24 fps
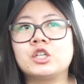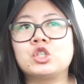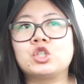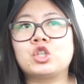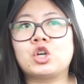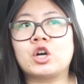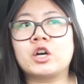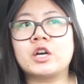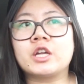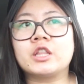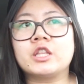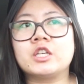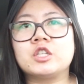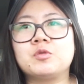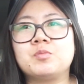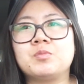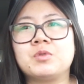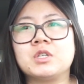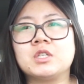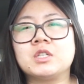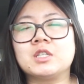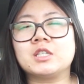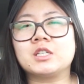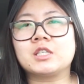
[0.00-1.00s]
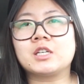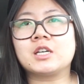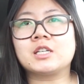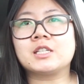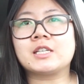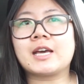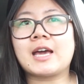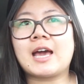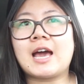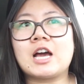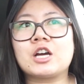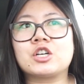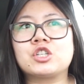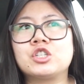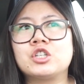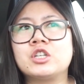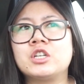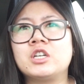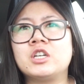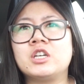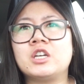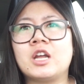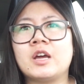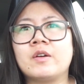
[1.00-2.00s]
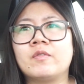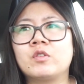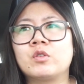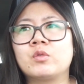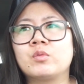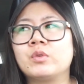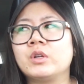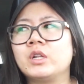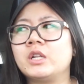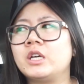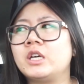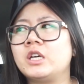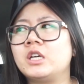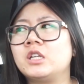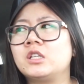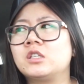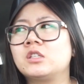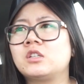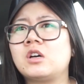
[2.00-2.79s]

starting this business because I actually never really